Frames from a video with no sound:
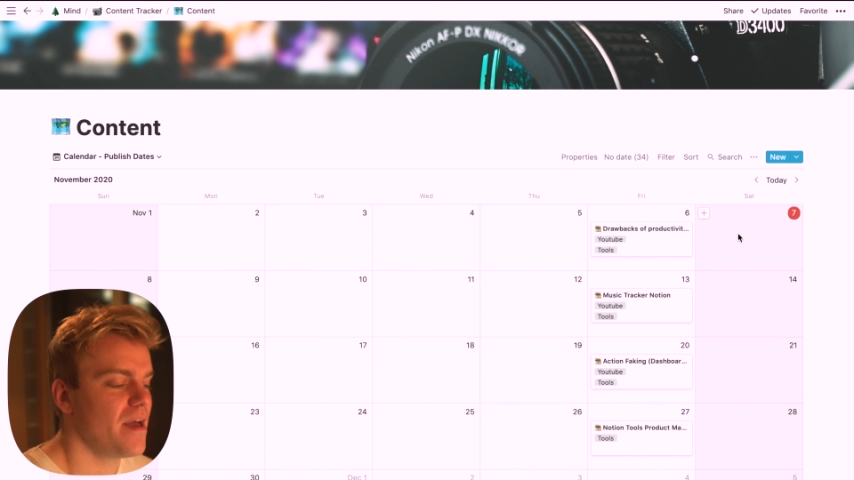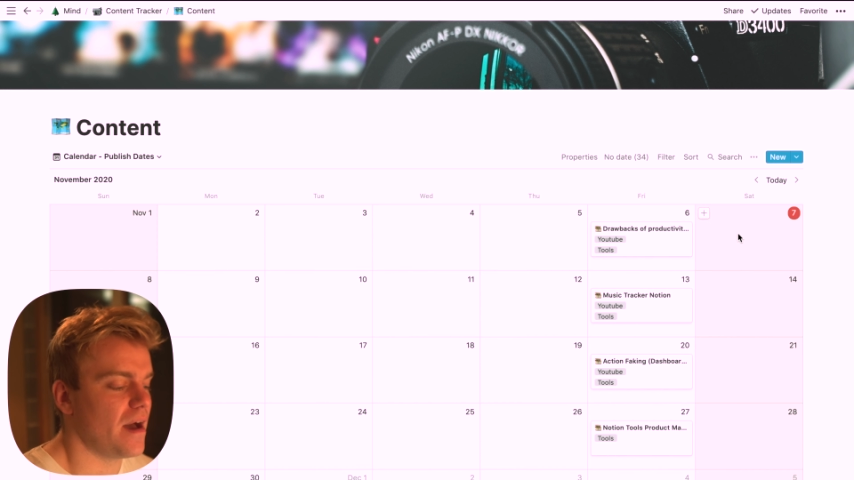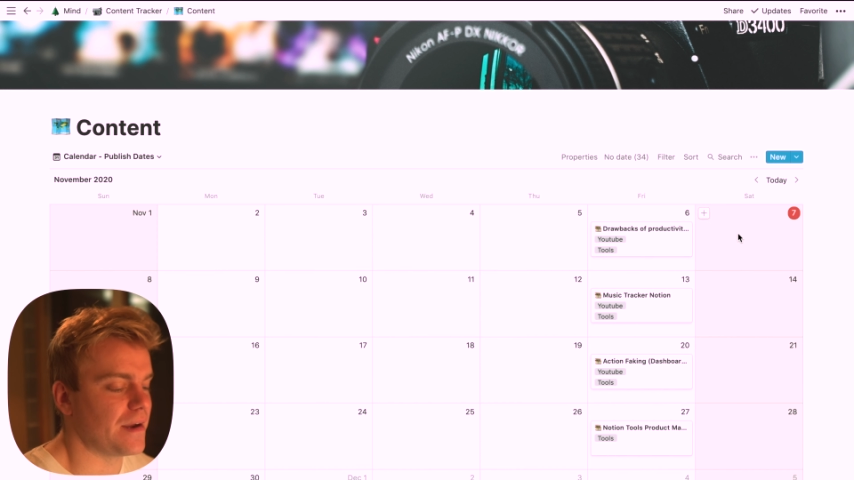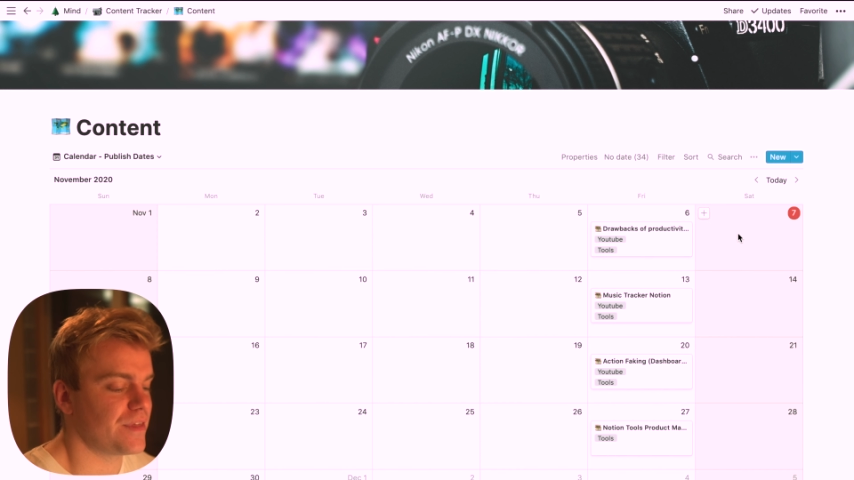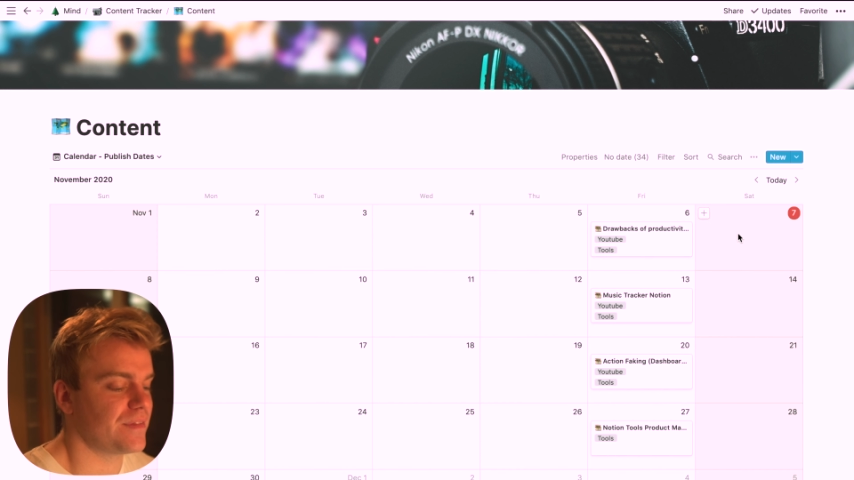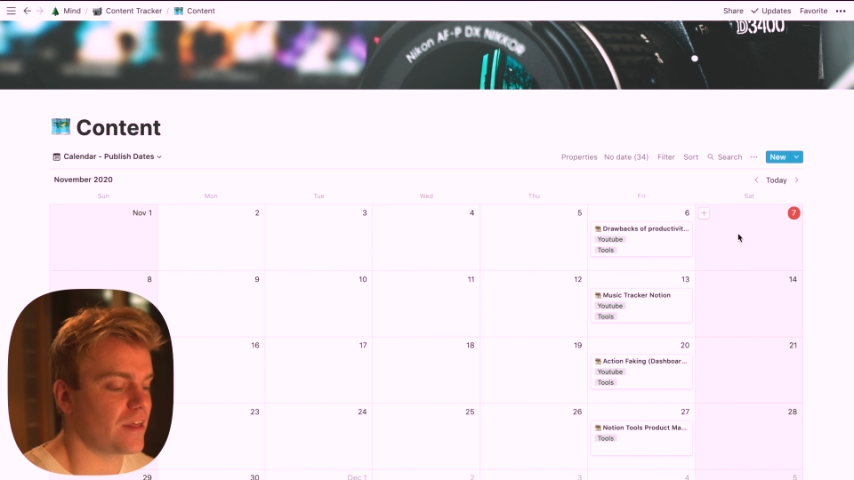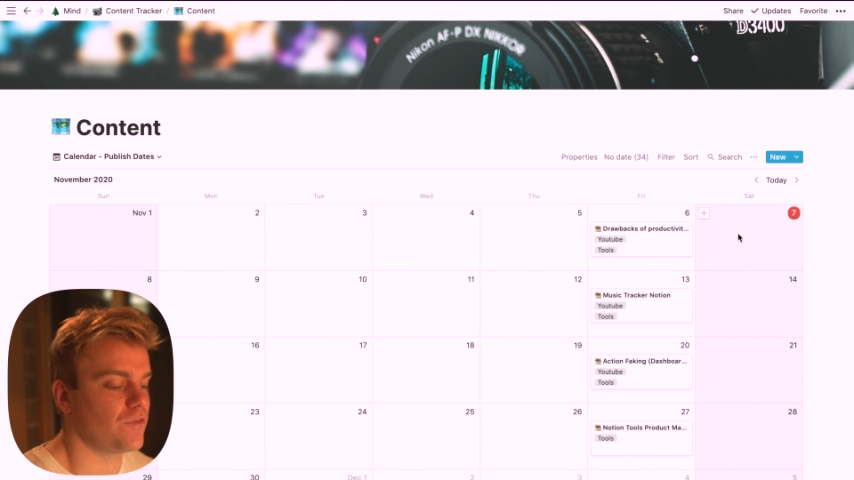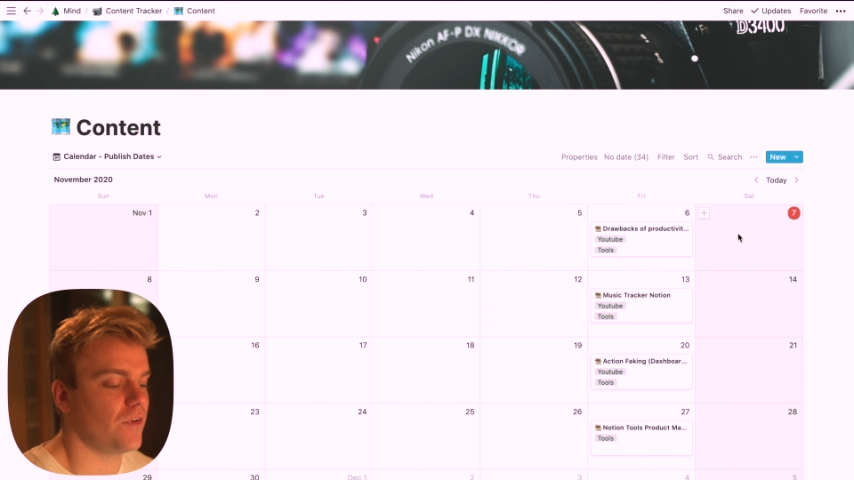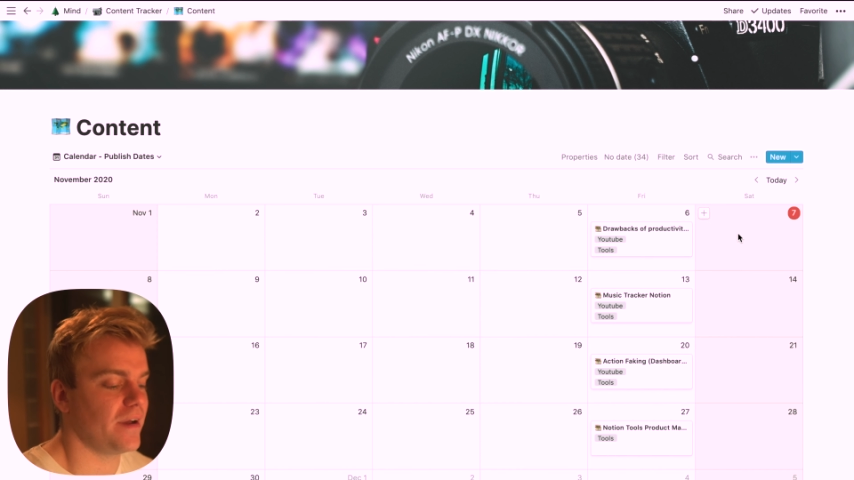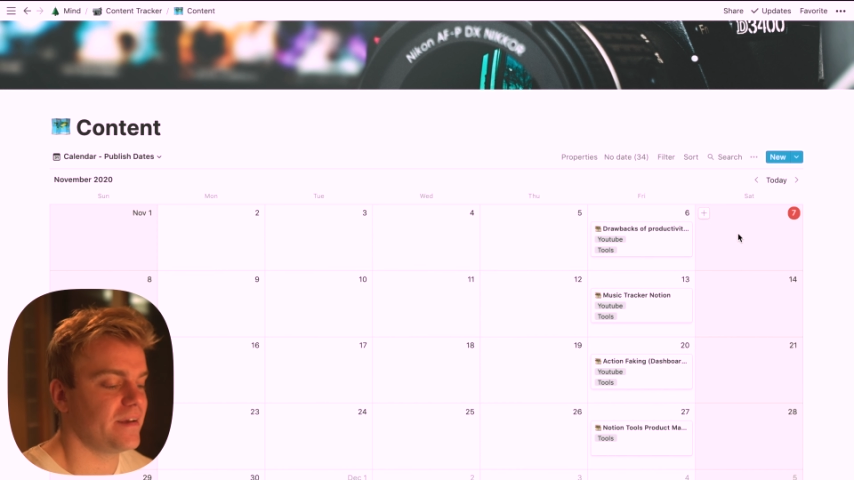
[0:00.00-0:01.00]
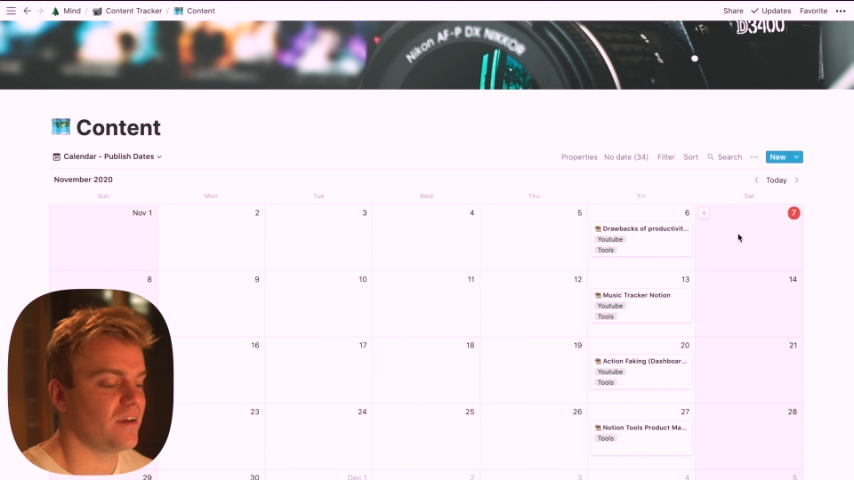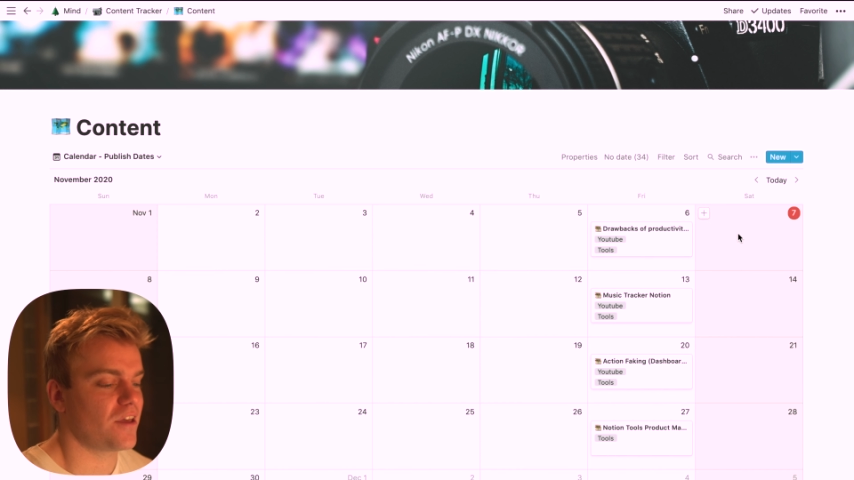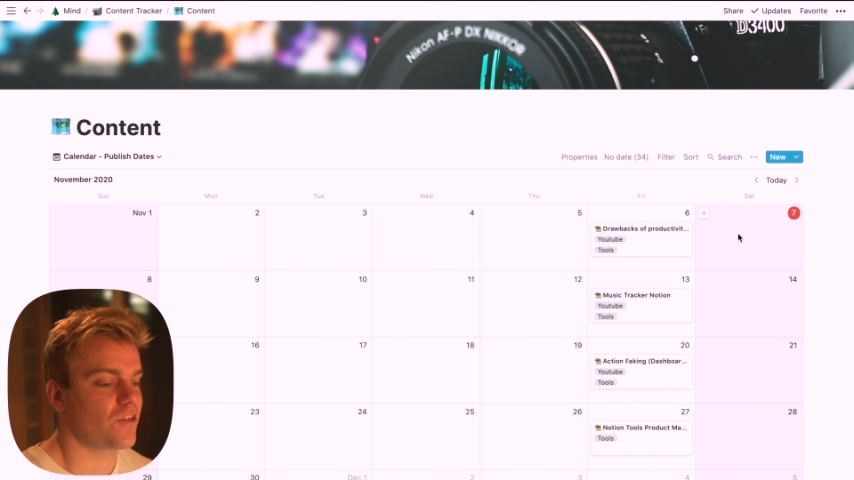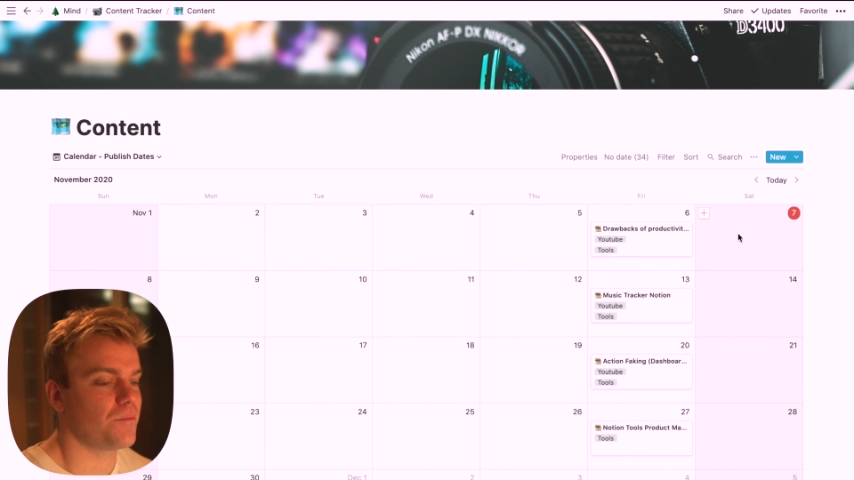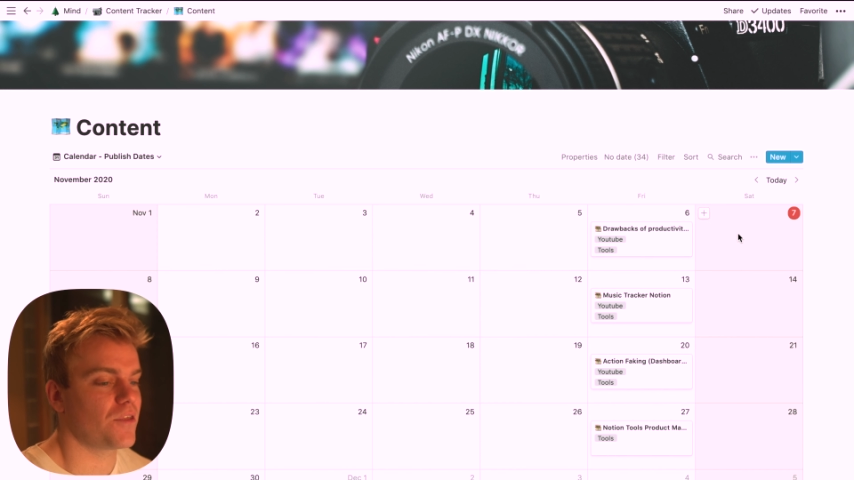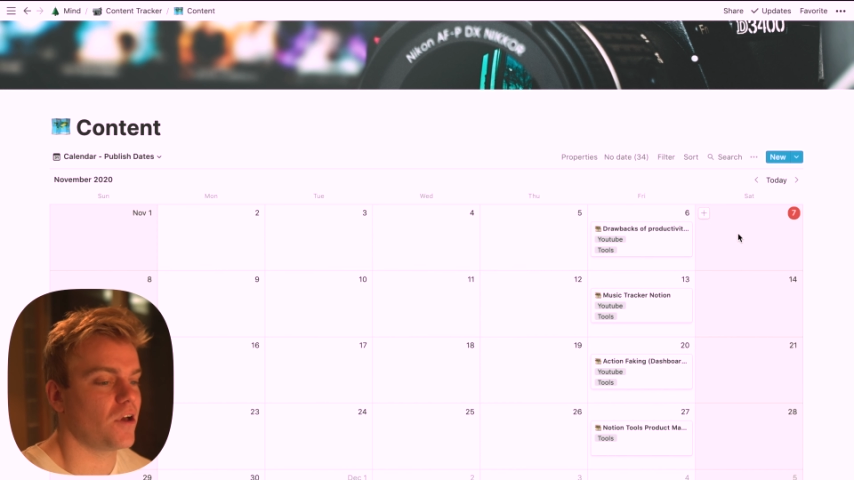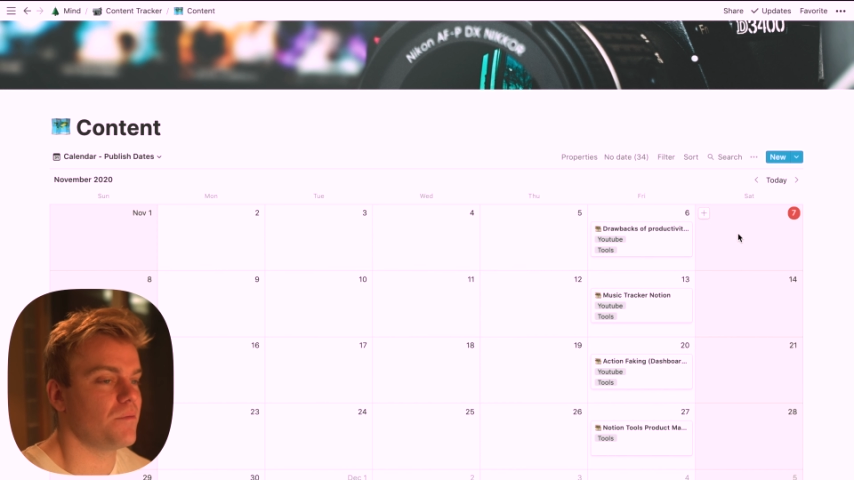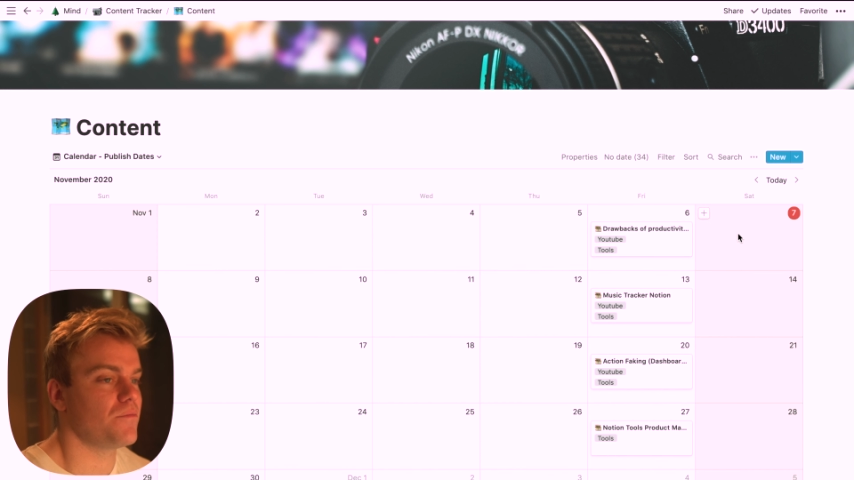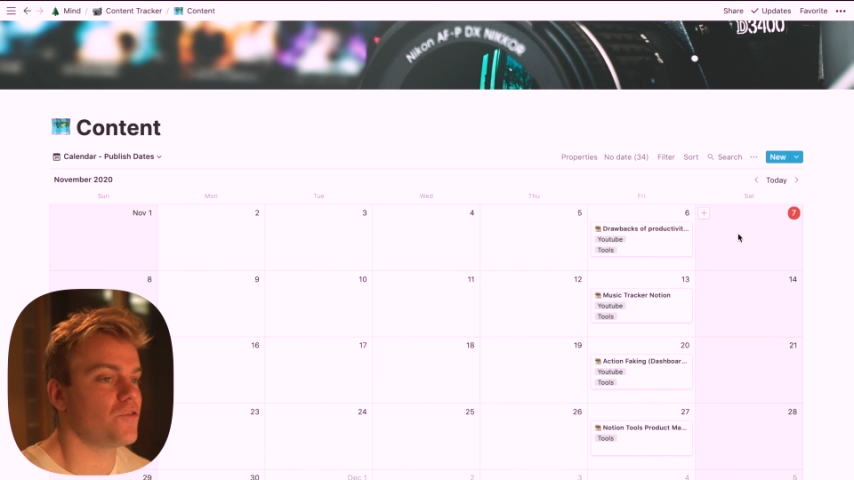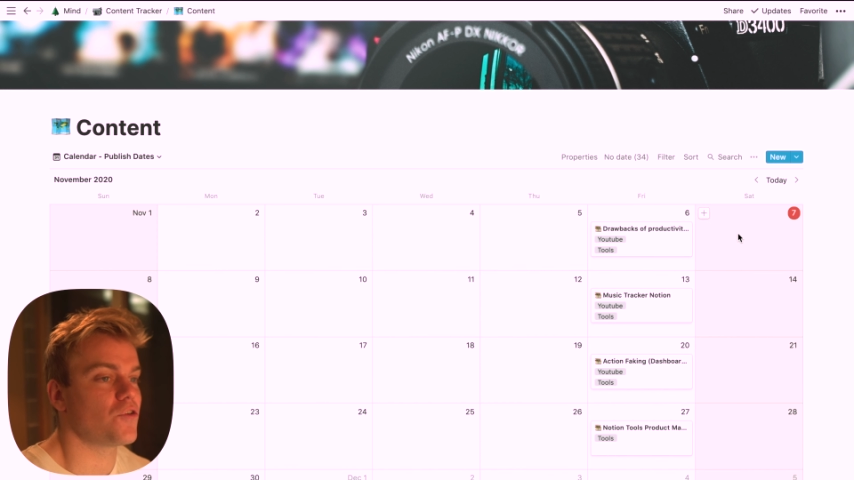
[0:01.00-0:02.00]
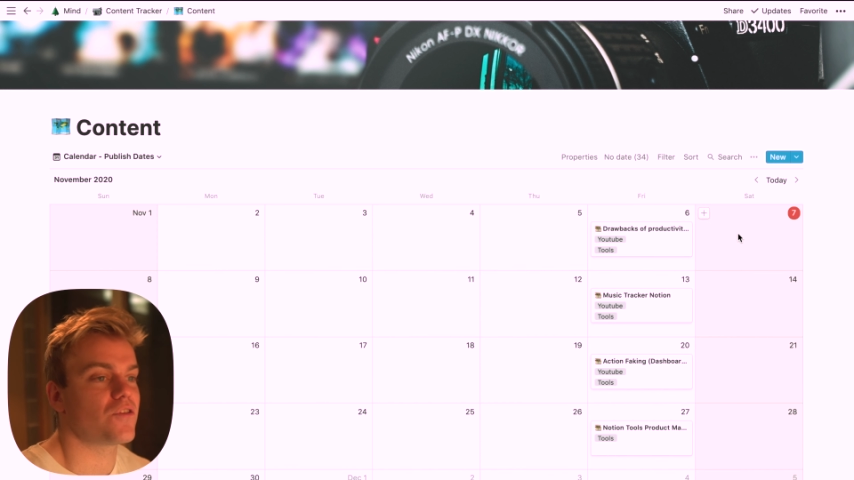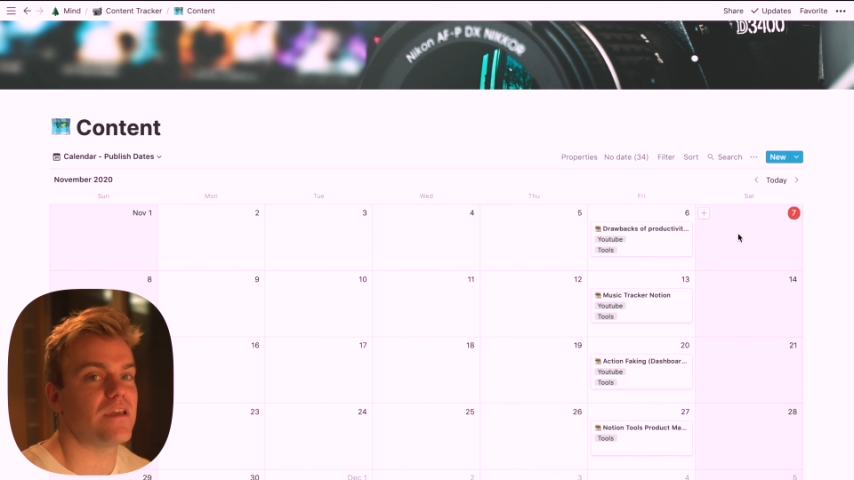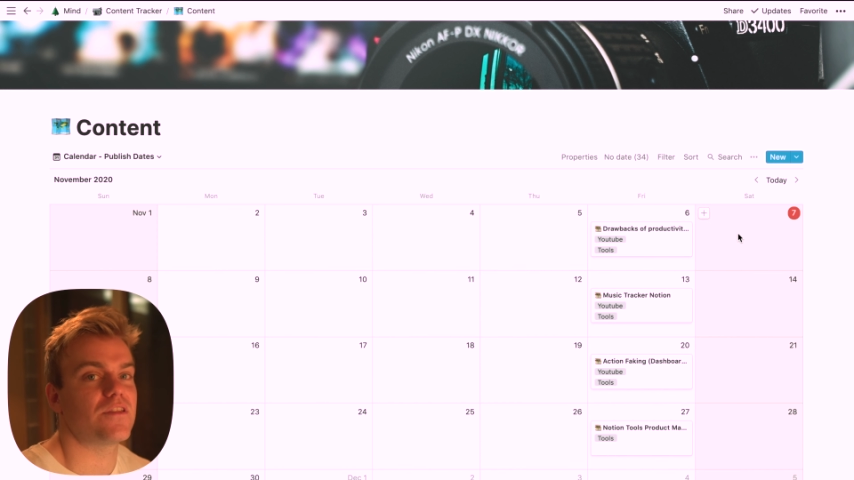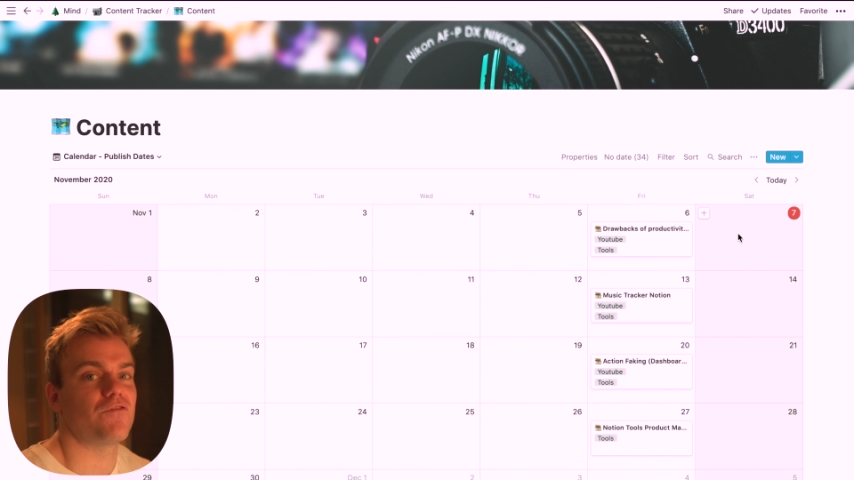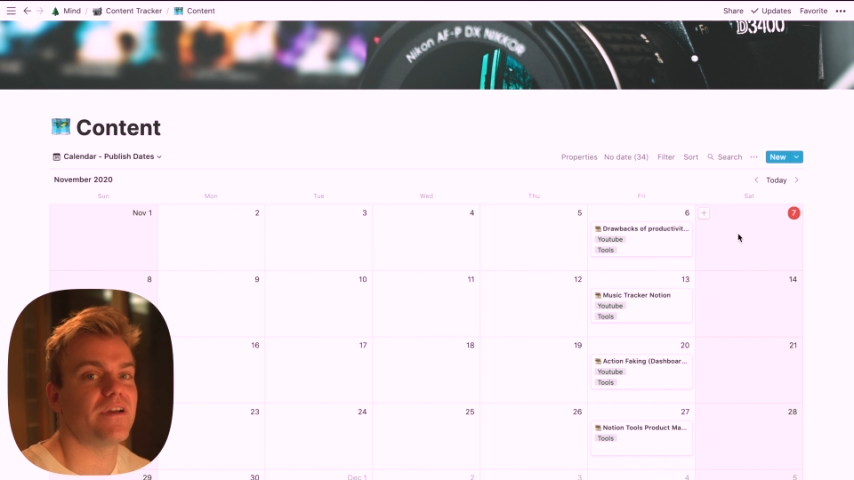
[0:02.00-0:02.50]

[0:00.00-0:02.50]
And I think that's fine. Like sometimes you just need to